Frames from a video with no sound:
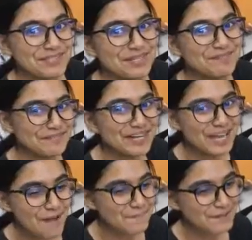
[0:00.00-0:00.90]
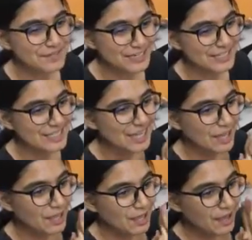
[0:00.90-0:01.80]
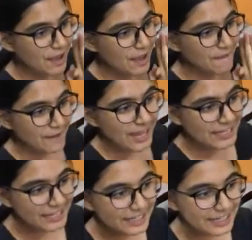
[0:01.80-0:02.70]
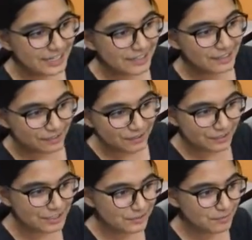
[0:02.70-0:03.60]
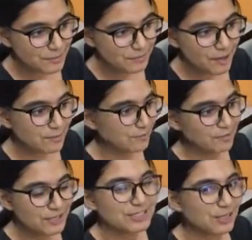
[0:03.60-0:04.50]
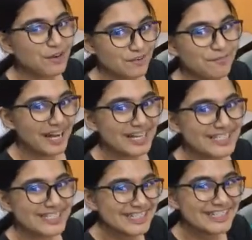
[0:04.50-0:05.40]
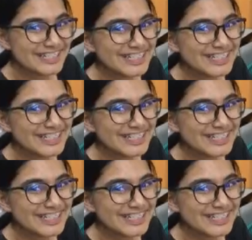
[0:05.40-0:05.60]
So I'm very happy because if I didn't learn all this from him, I would have lost a lot of marks.